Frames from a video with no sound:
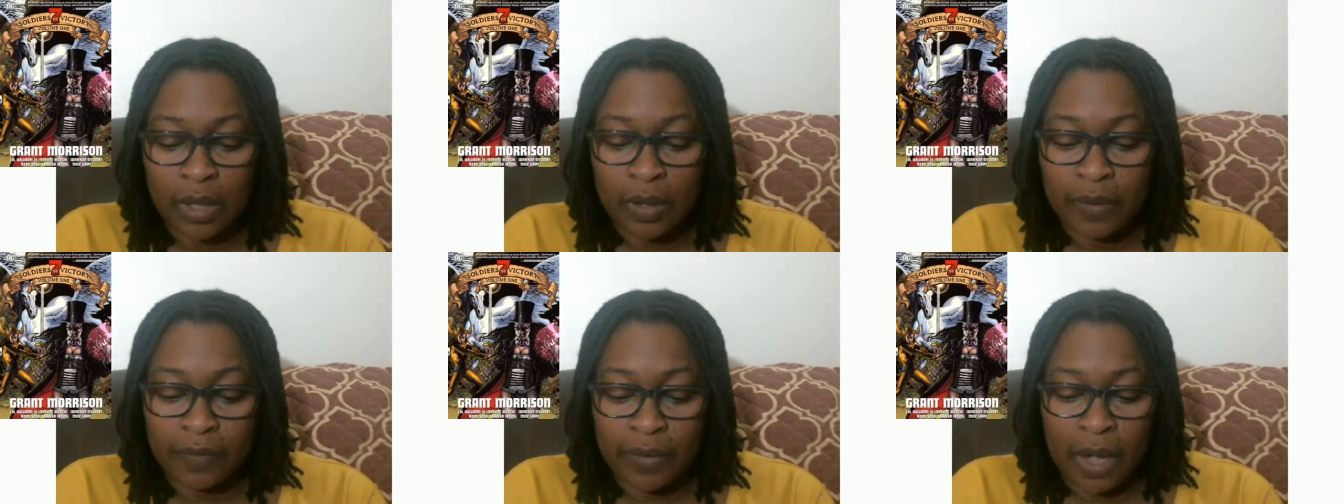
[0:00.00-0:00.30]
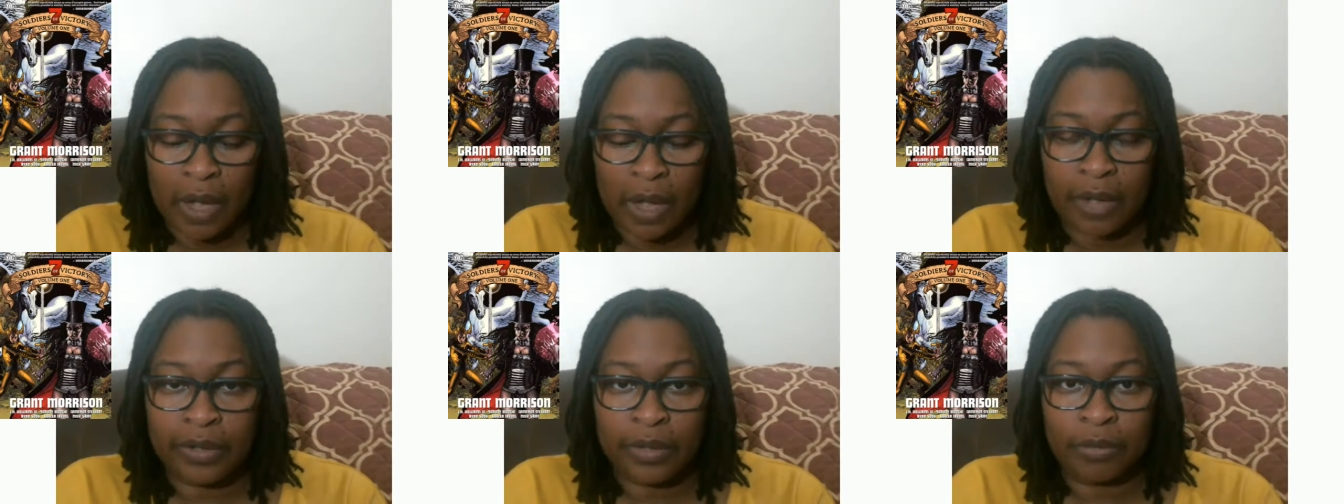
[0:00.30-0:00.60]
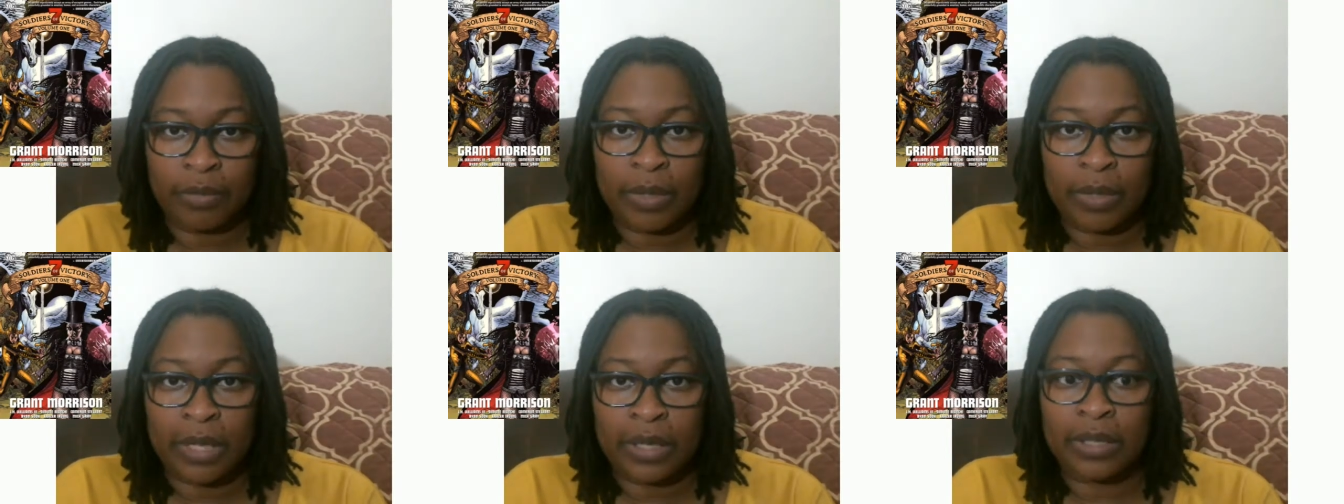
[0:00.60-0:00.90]

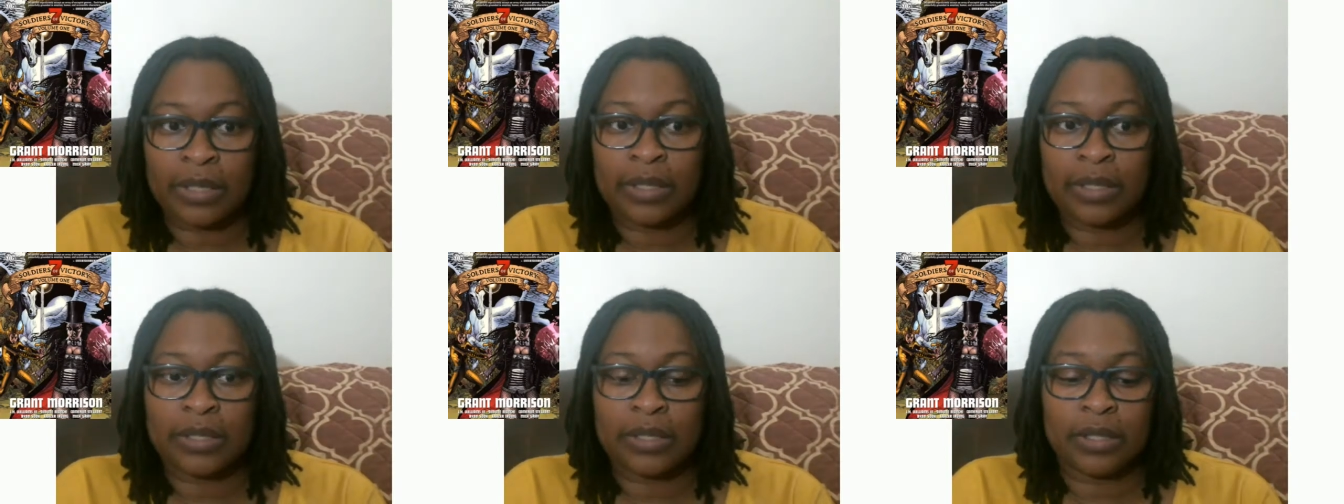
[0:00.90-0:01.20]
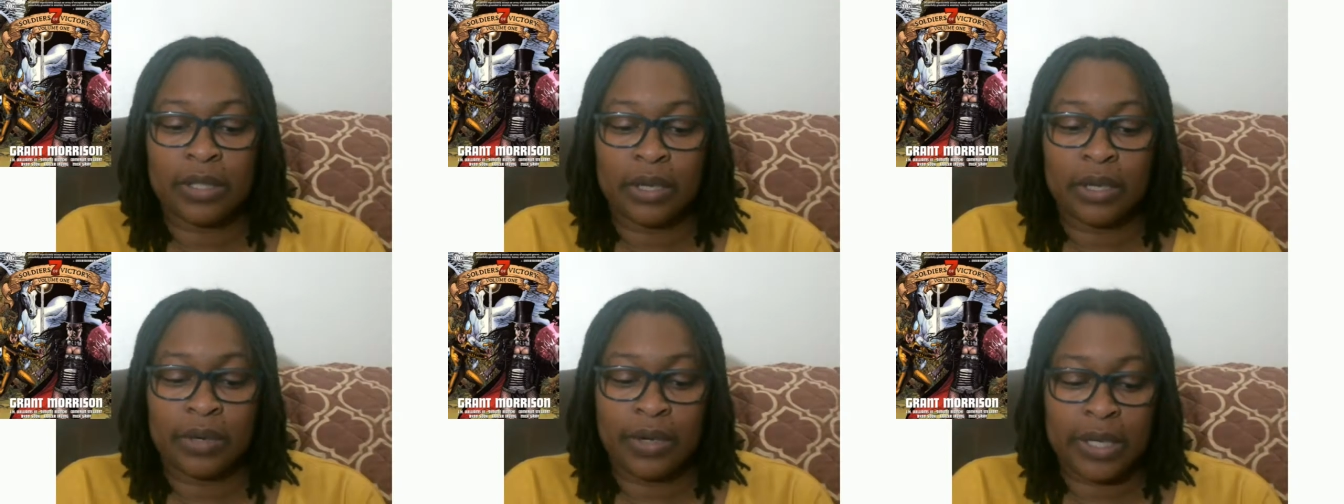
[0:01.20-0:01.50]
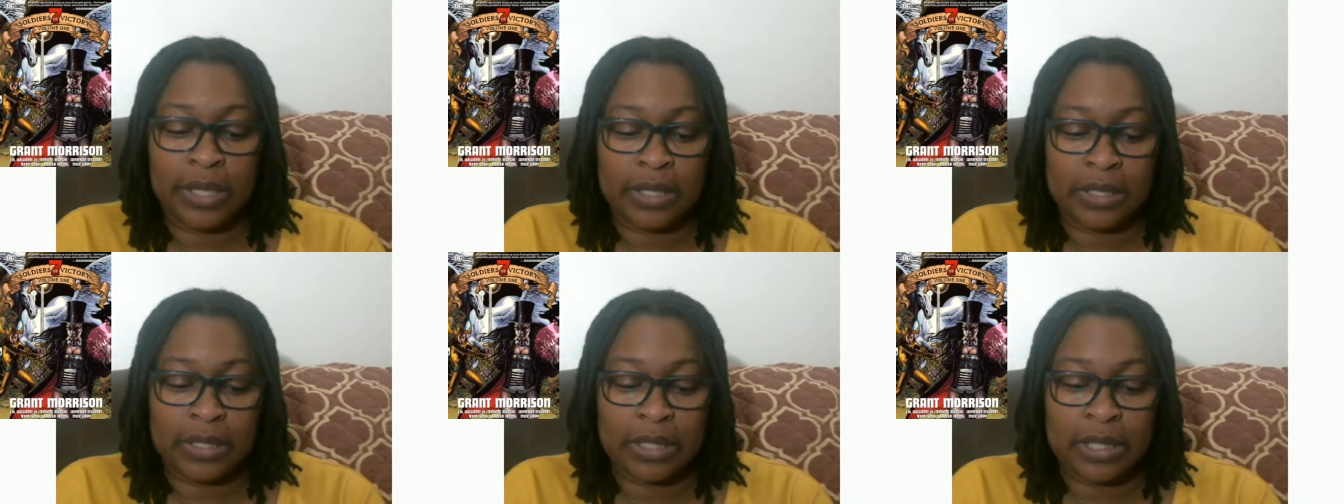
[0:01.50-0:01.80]
volume in this
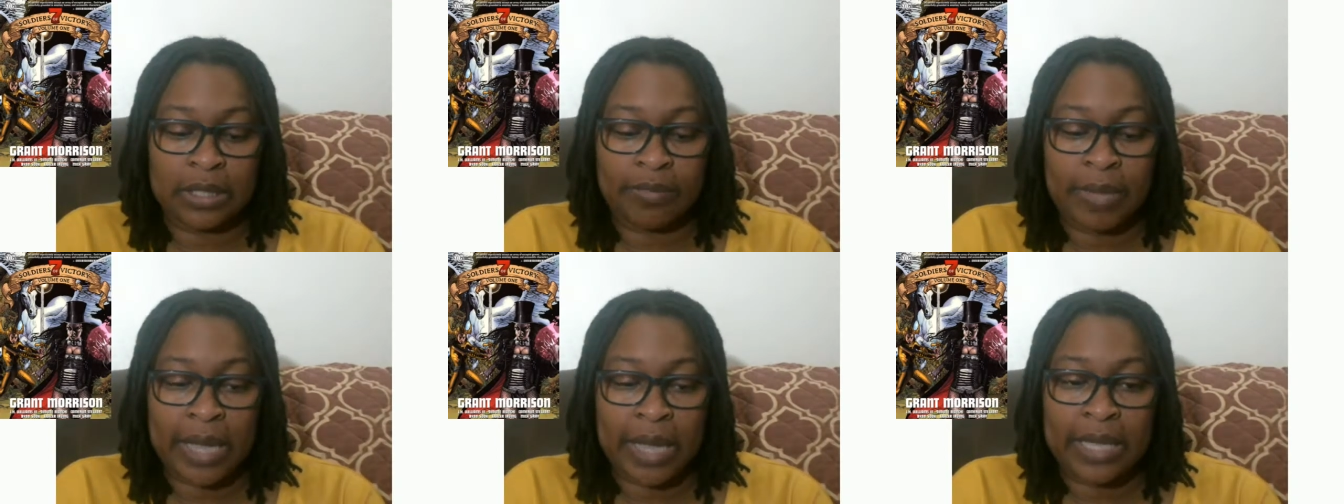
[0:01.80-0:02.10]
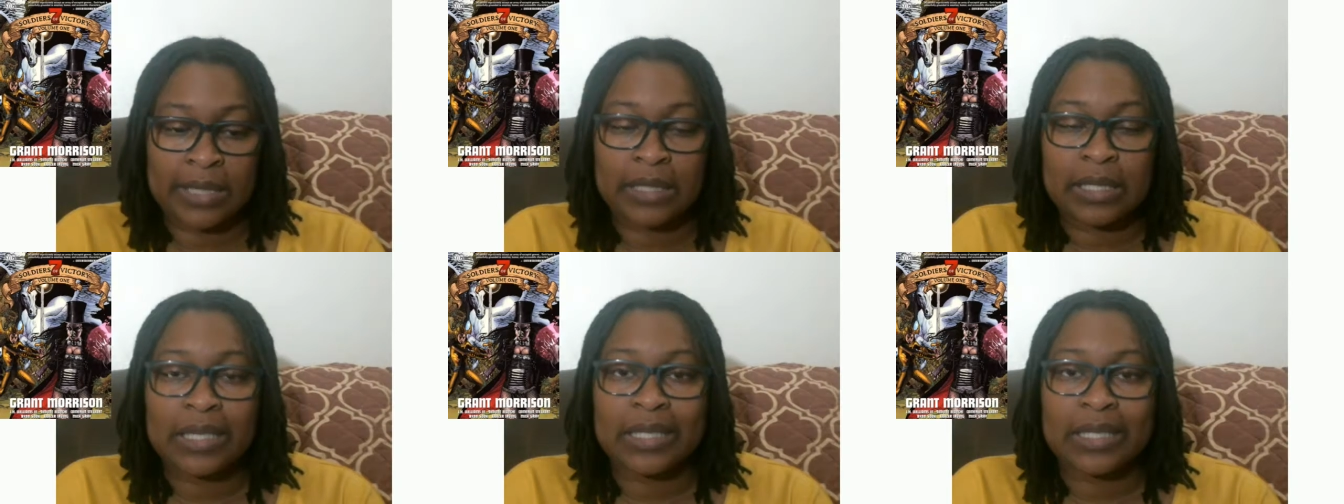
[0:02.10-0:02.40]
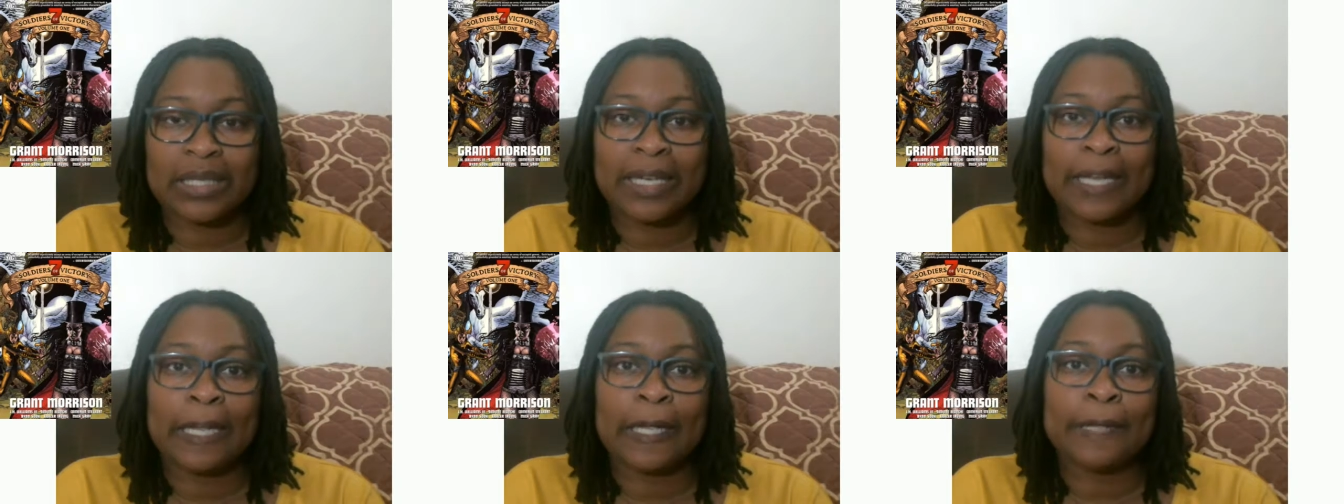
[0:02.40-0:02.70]
series is
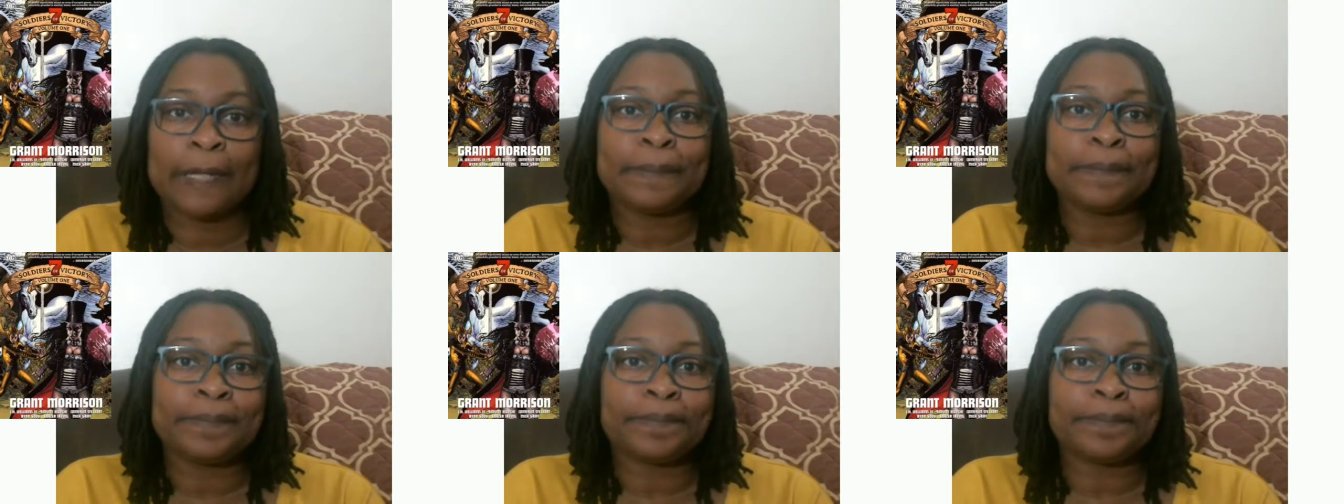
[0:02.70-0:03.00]
basically